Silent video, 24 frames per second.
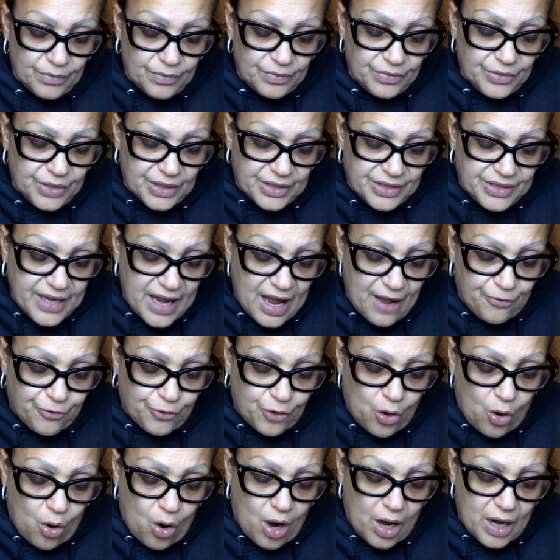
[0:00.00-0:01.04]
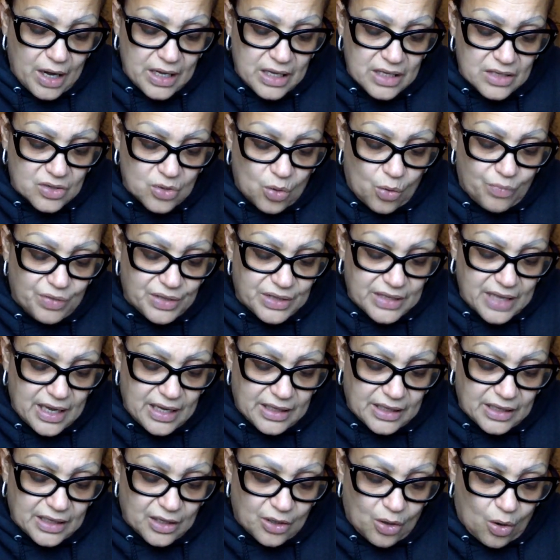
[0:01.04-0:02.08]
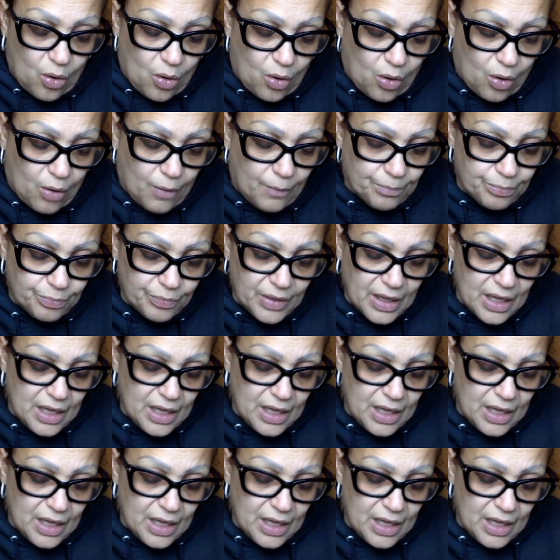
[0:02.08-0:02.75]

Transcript: the Death card is overtaking it all.